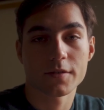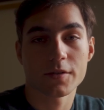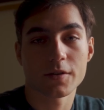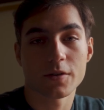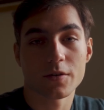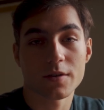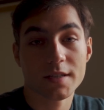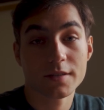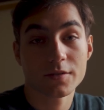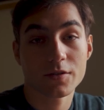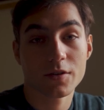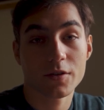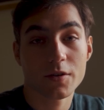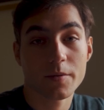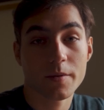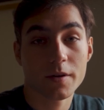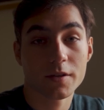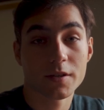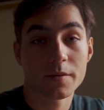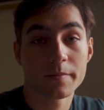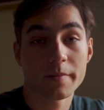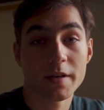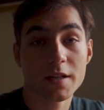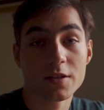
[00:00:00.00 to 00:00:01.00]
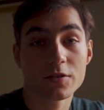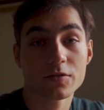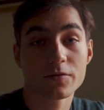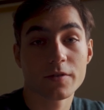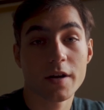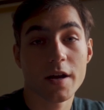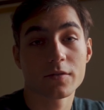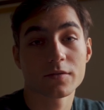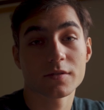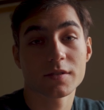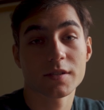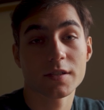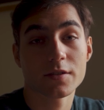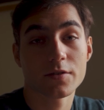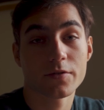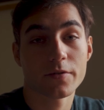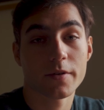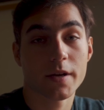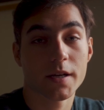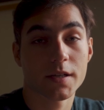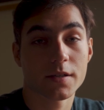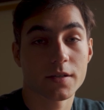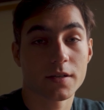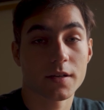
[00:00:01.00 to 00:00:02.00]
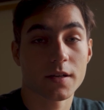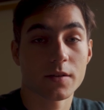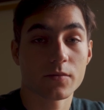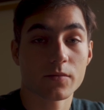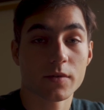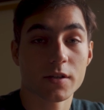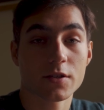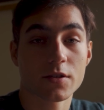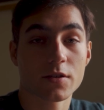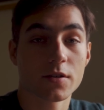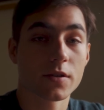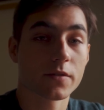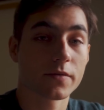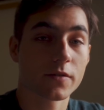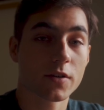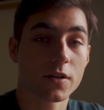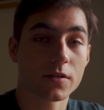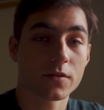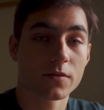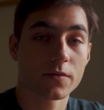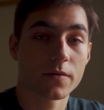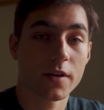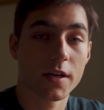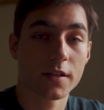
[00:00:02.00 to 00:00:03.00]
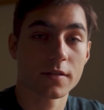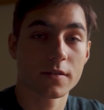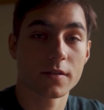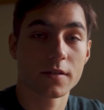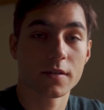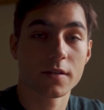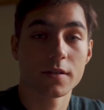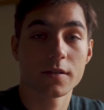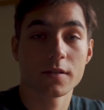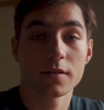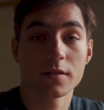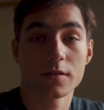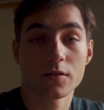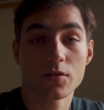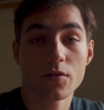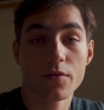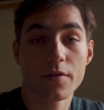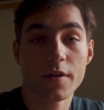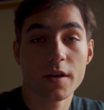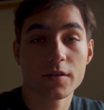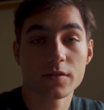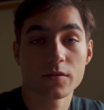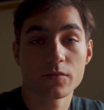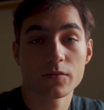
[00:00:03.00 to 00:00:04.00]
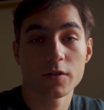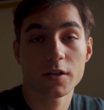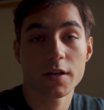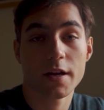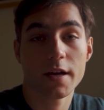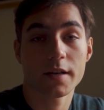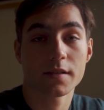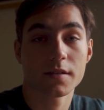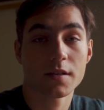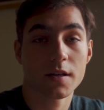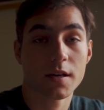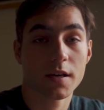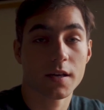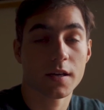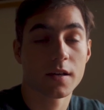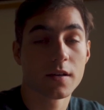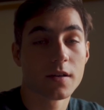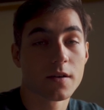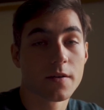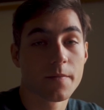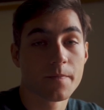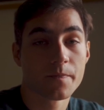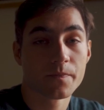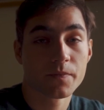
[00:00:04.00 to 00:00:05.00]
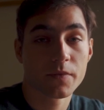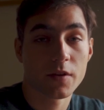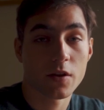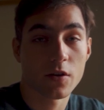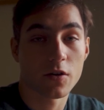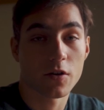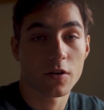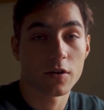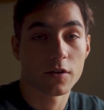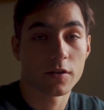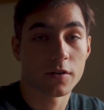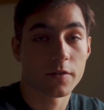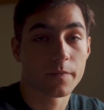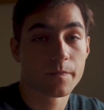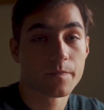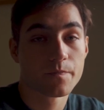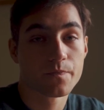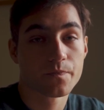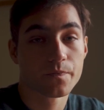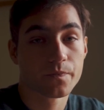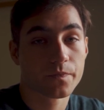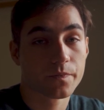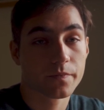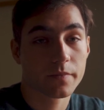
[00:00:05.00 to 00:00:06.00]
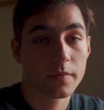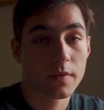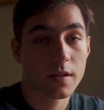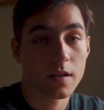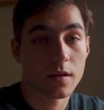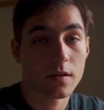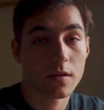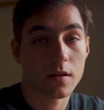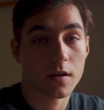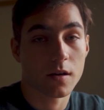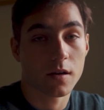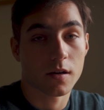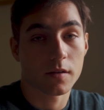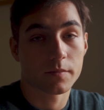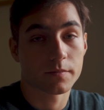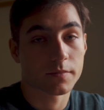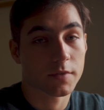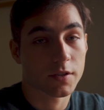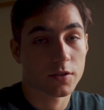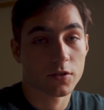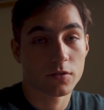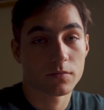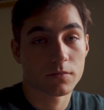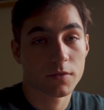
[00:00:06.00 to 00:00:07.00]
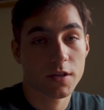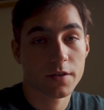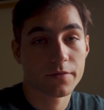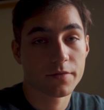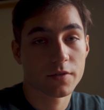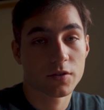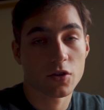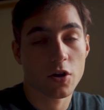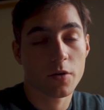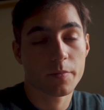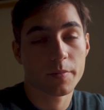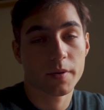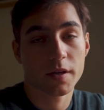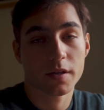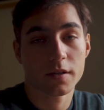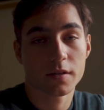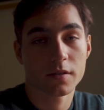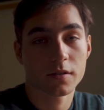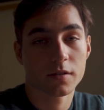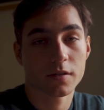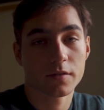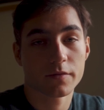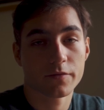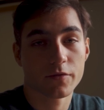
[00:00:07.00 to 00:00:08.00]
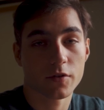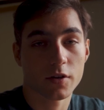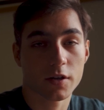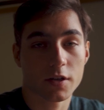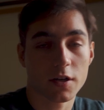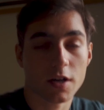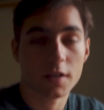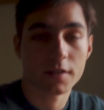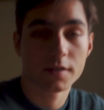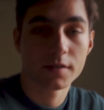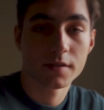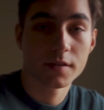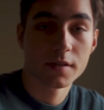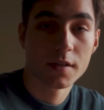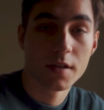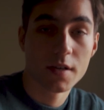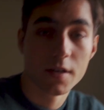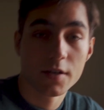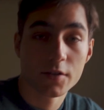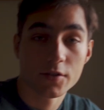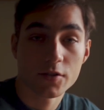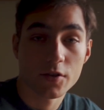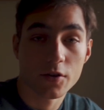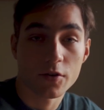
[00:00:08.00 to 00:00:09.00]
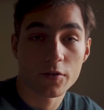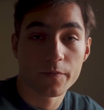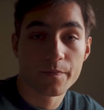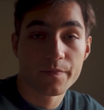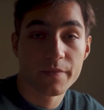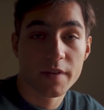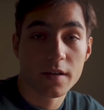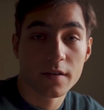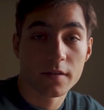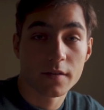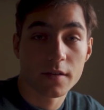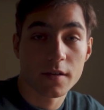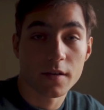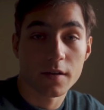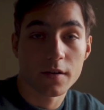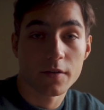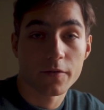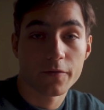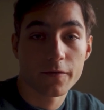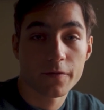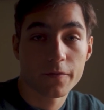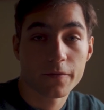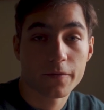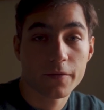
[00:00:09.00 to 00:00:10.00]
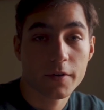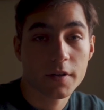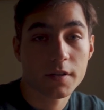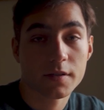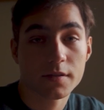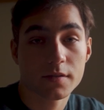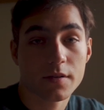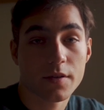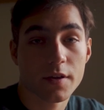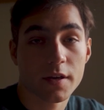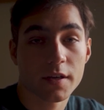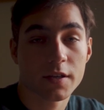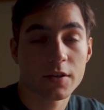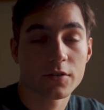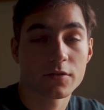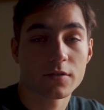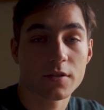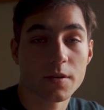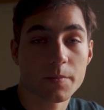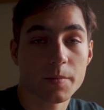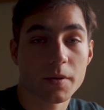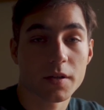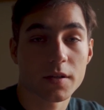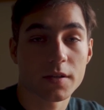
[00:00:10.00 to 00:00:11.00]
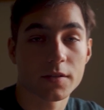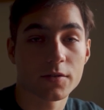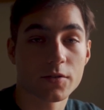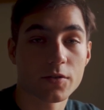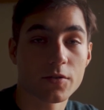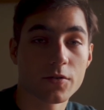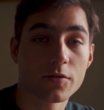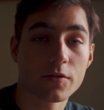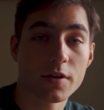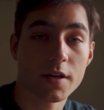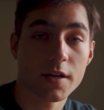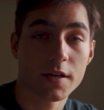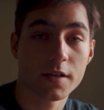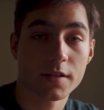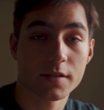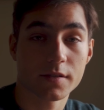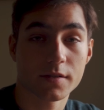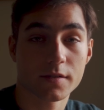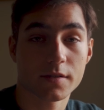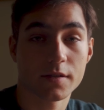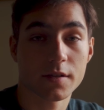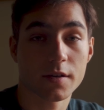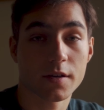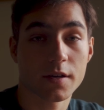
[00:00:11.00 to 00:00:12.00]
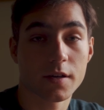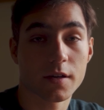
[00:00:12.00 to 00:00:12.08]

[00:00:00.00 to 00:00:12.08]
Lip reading: so let's talk about the middle ground situation in which you've got to write a 2,000 word essay on a given topic for a class. So the first thing you typically do is